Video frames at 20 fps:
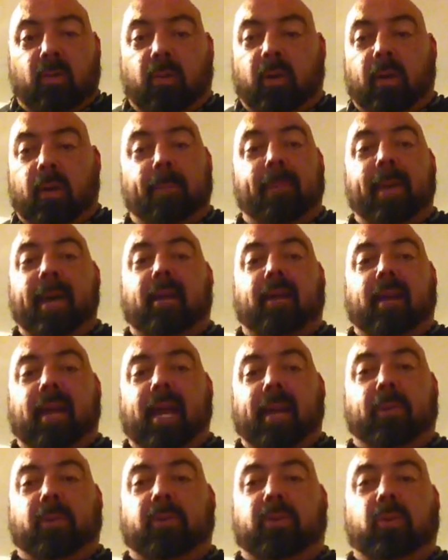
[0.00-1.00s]
We're better
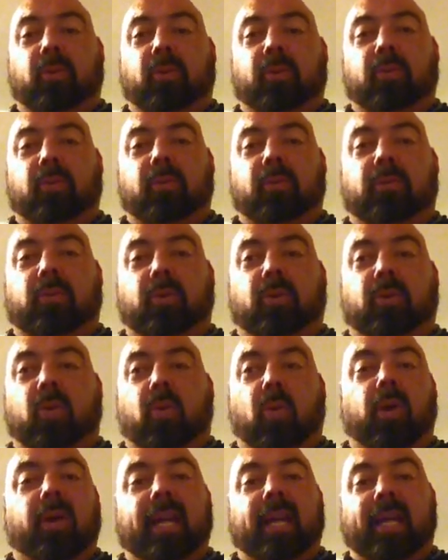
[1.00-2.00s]
able to
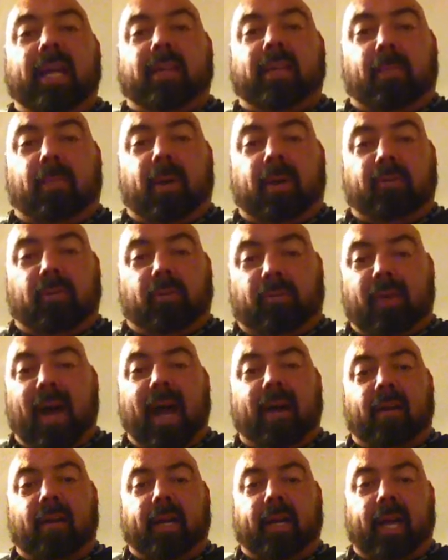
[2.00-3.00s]
coordinate the muscle
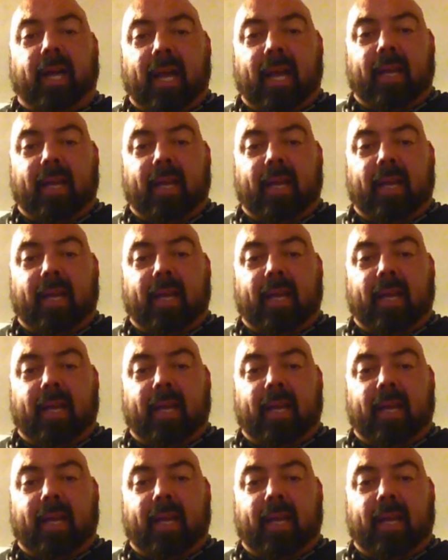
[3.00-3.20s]
firing.